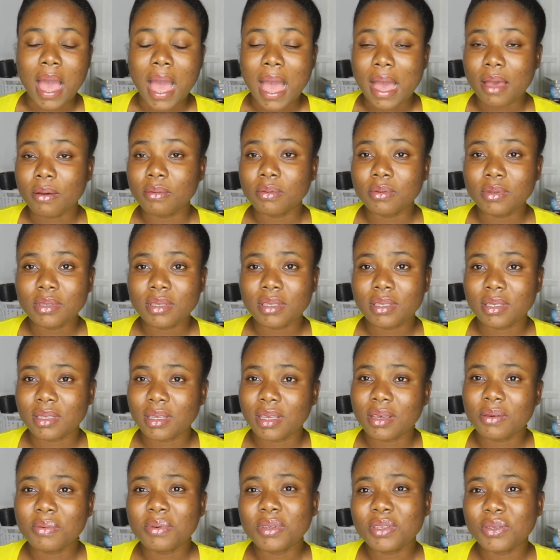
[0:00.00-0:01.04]

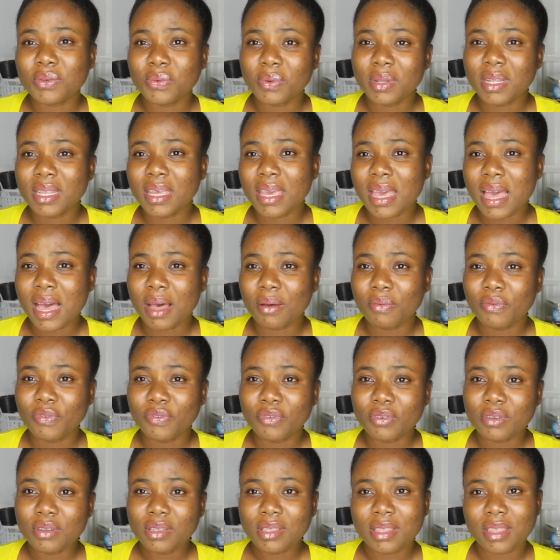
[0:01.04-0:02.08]
It was really
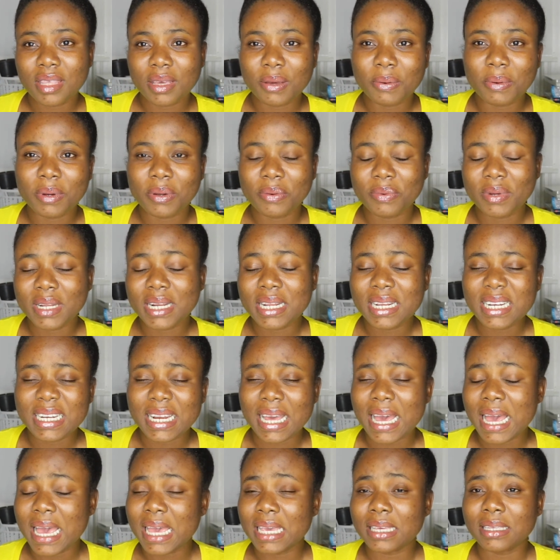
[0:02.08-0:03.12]
helpful. They were really
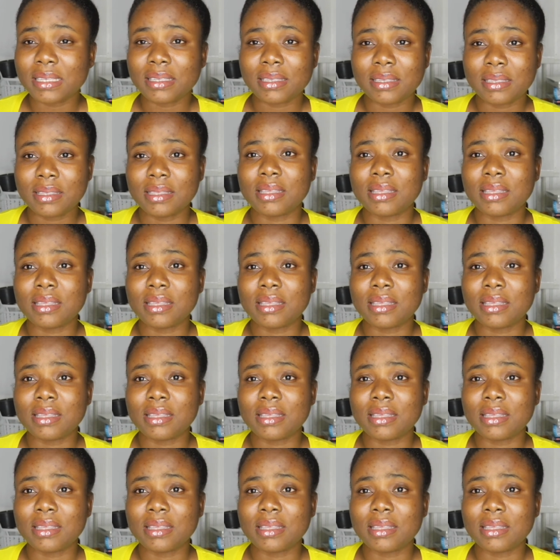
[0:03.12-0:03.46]
nice.